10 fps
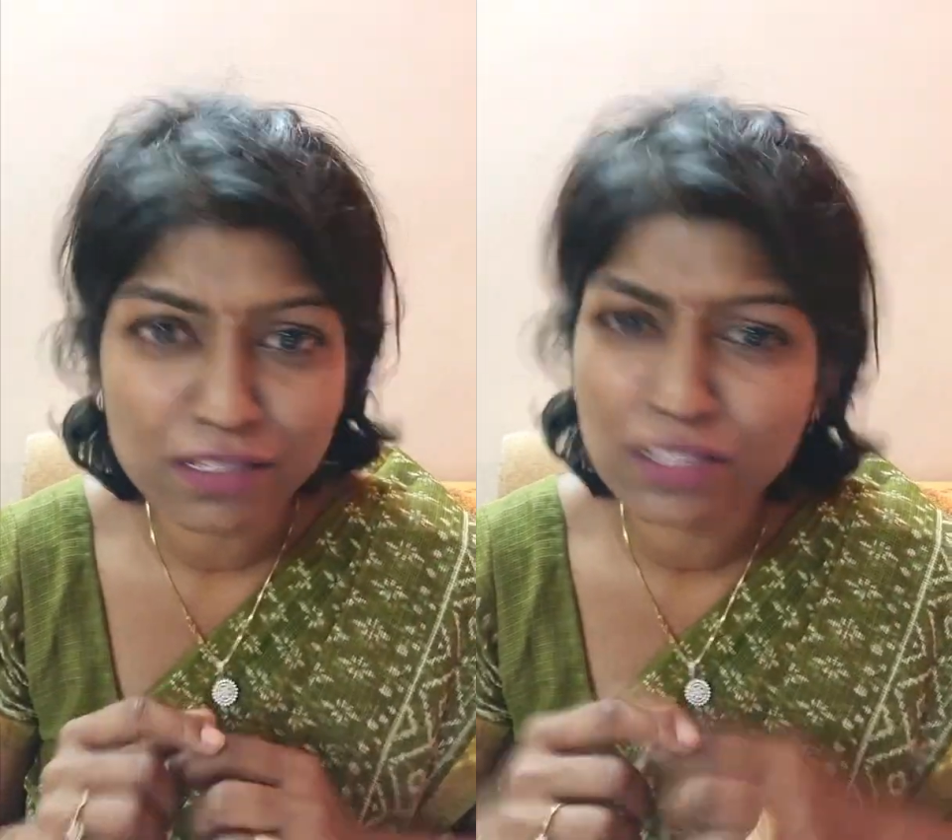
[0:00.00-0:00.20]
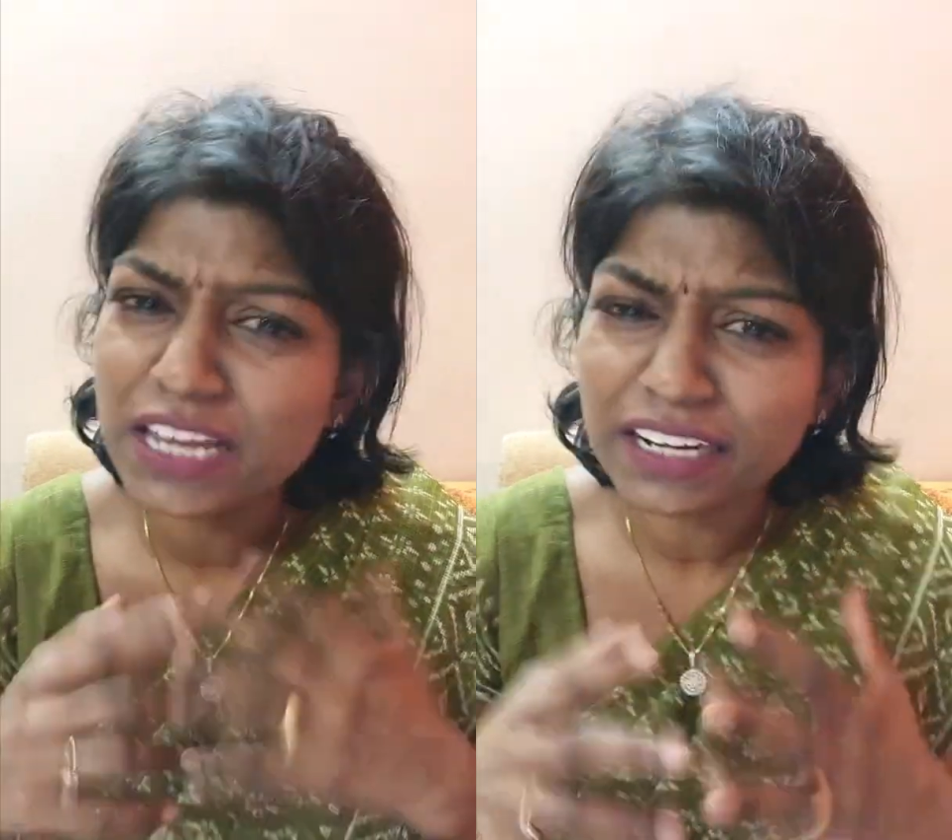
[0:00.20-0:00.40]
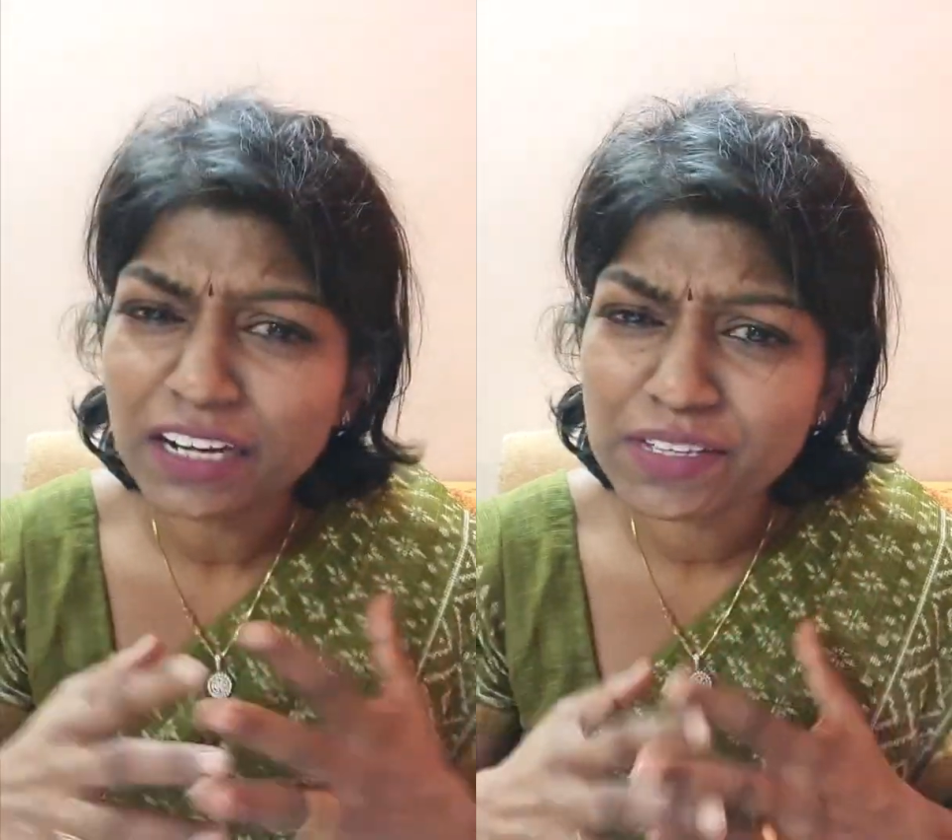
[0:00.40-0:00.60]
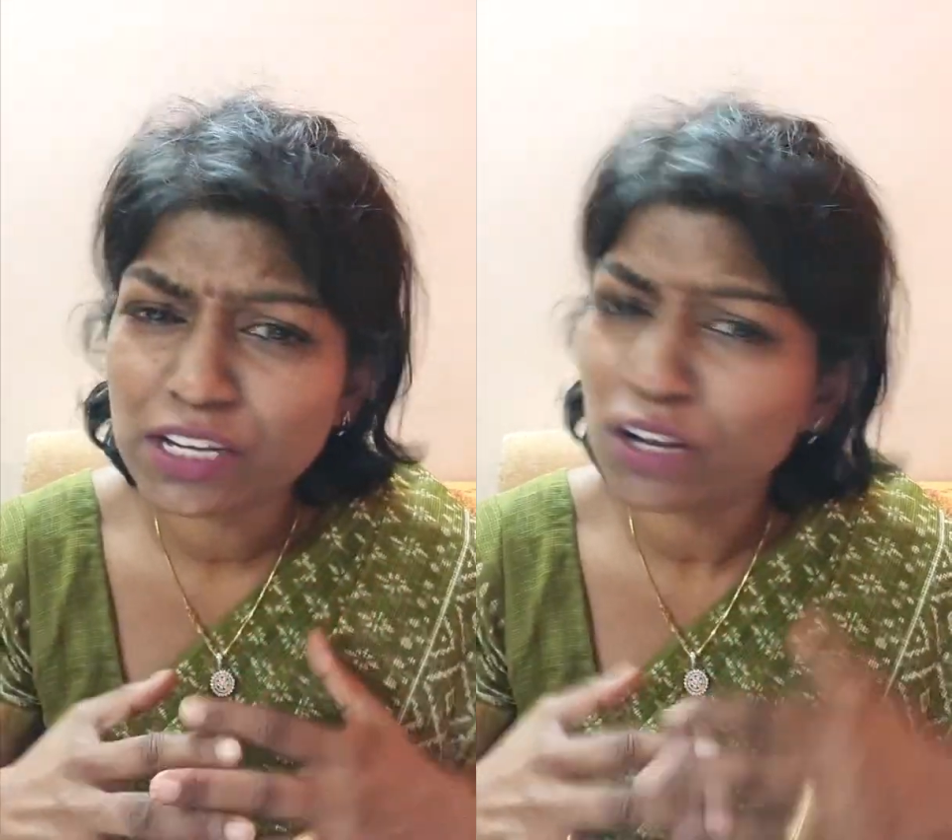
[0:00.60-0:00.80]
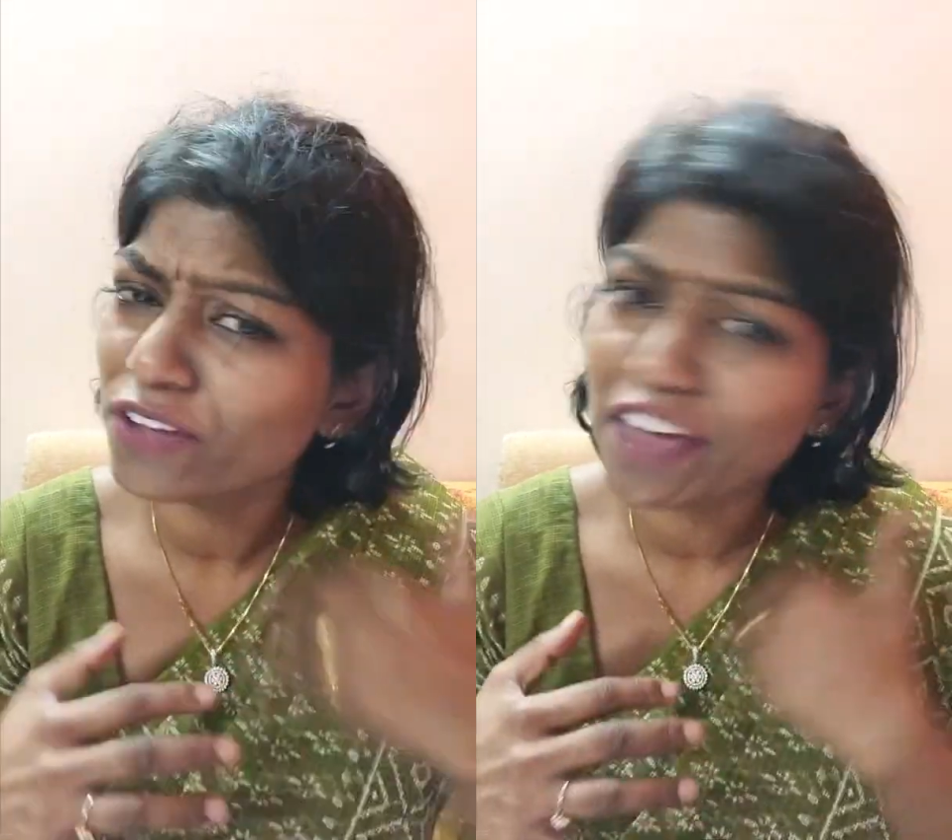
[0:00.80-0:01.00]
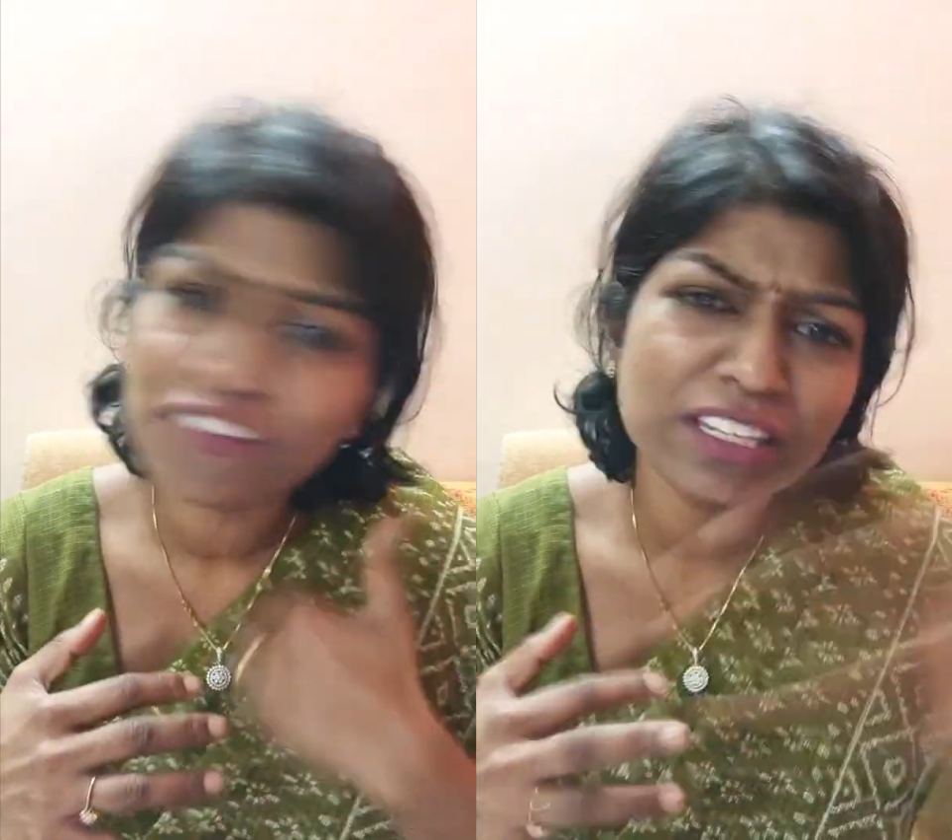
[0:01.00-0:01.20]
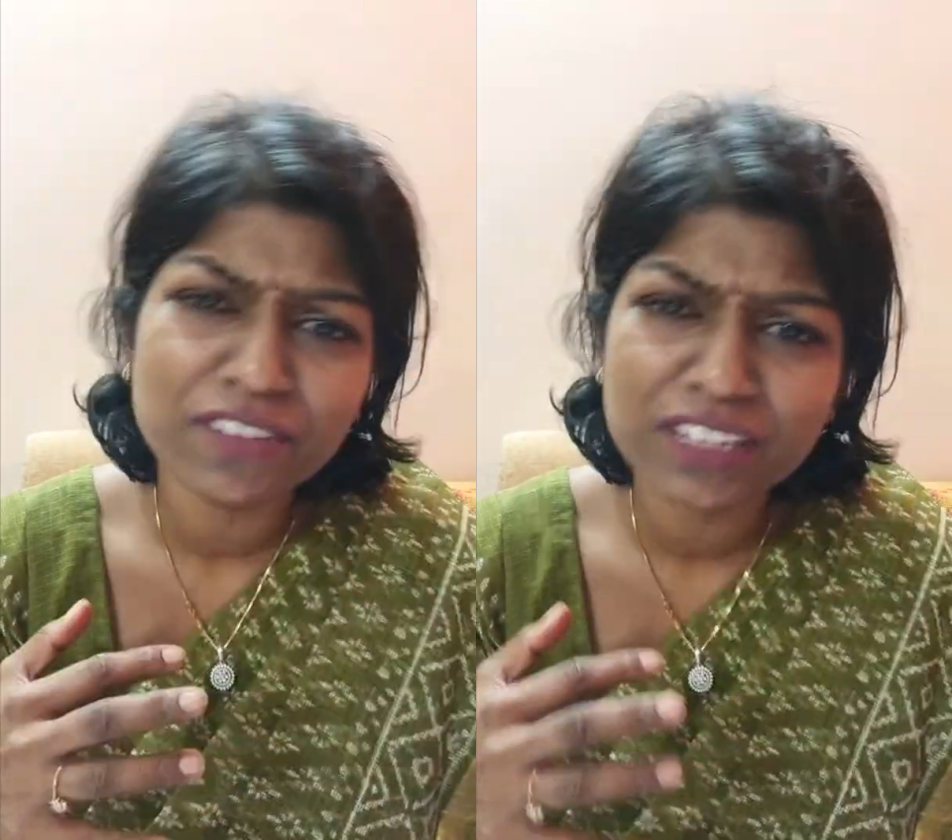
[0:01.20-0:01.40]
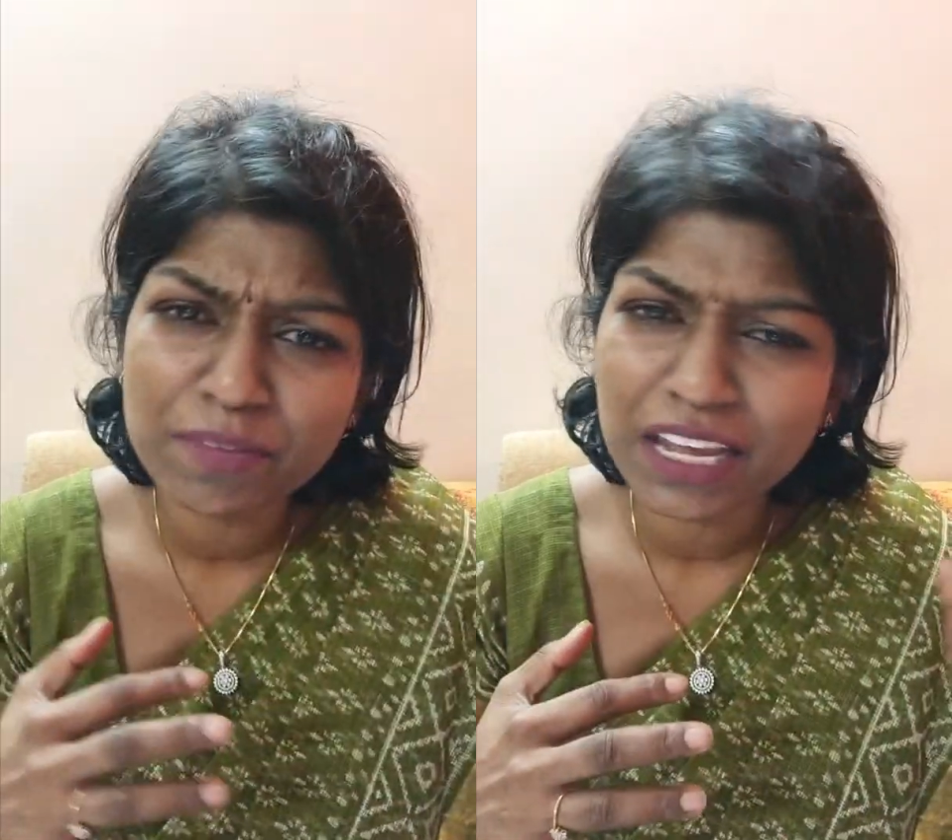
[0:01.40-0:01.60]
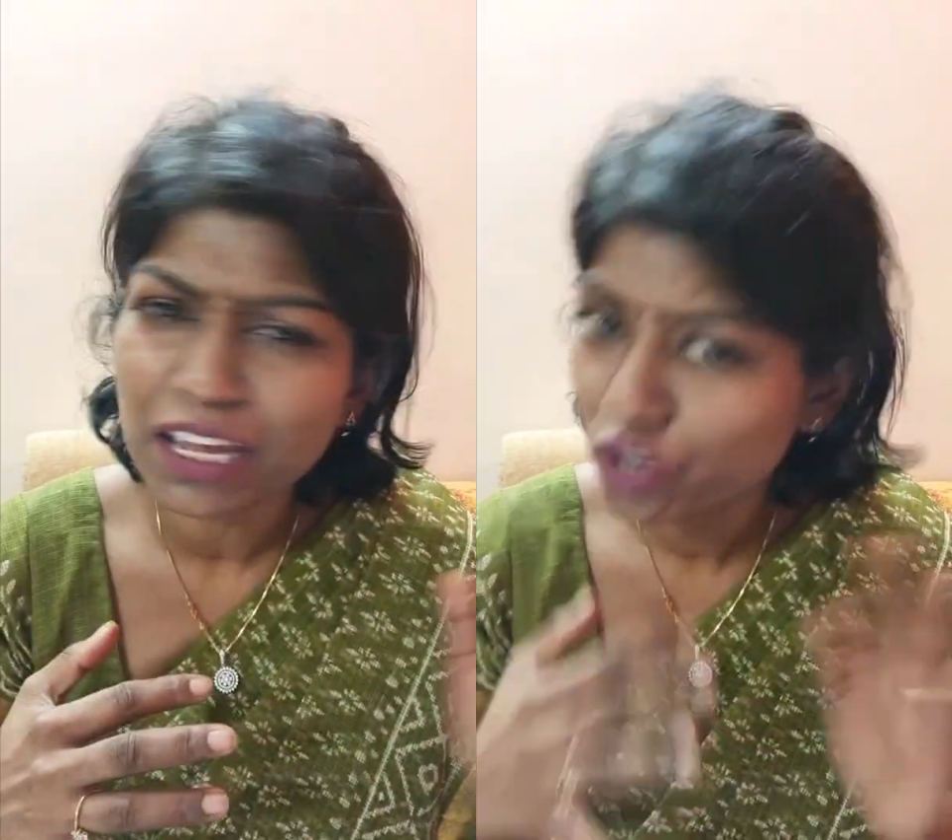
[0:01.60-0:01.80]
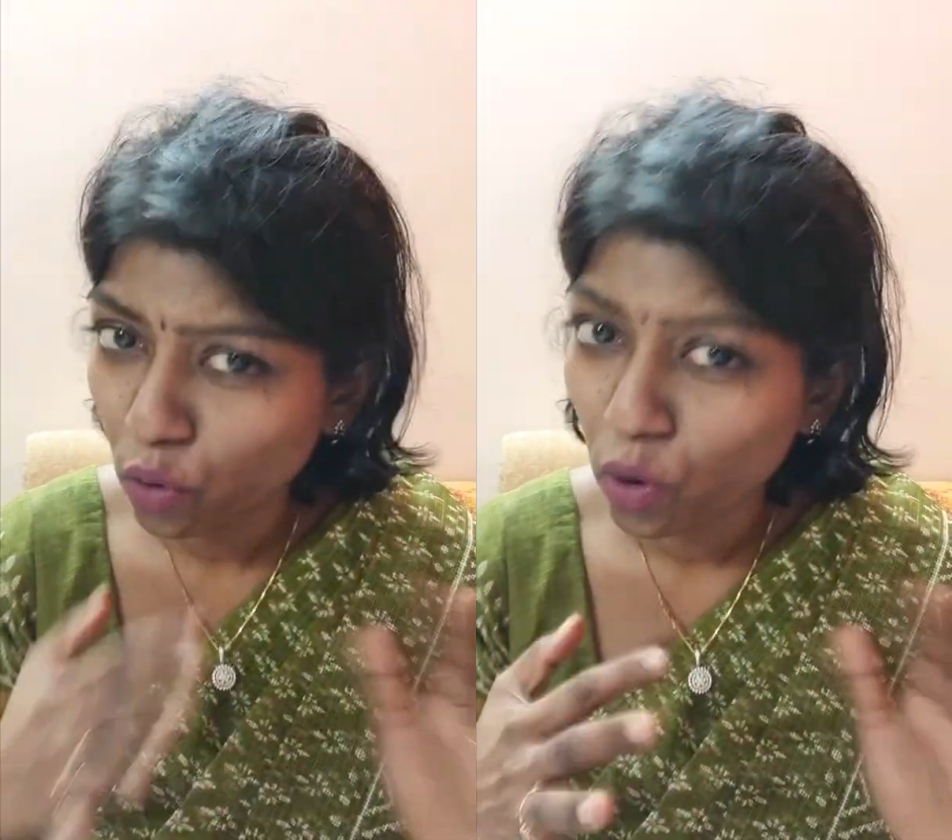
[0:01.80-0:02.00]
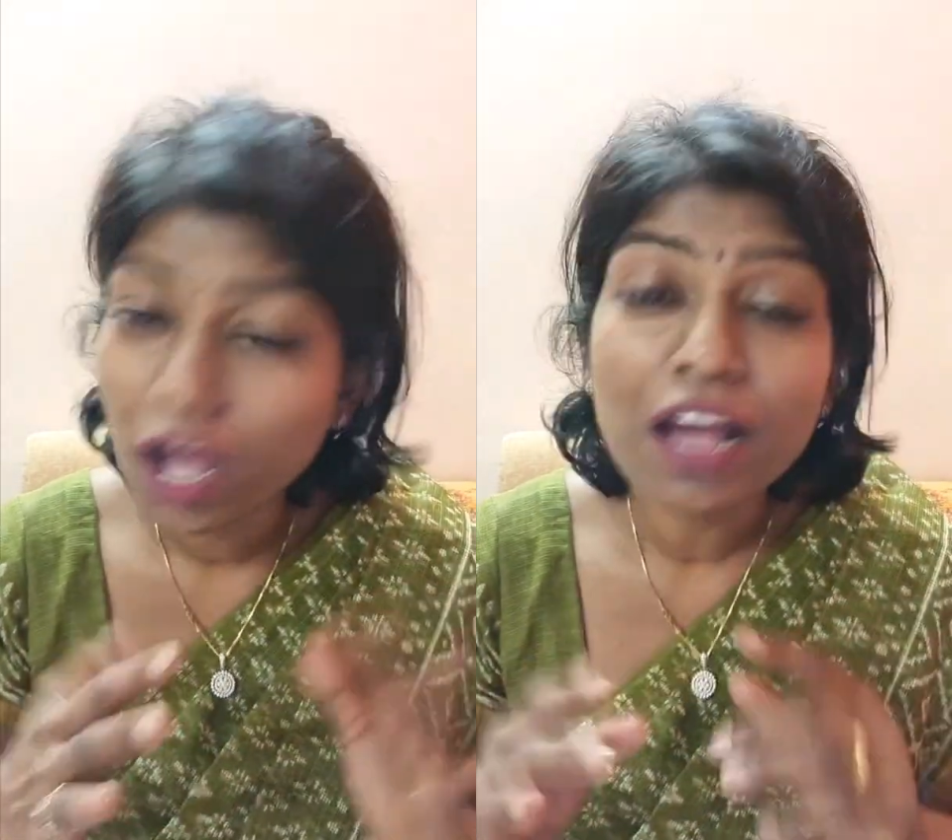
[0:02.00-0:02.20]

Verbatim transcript: So generally we say, no, for everything vitamin A, no.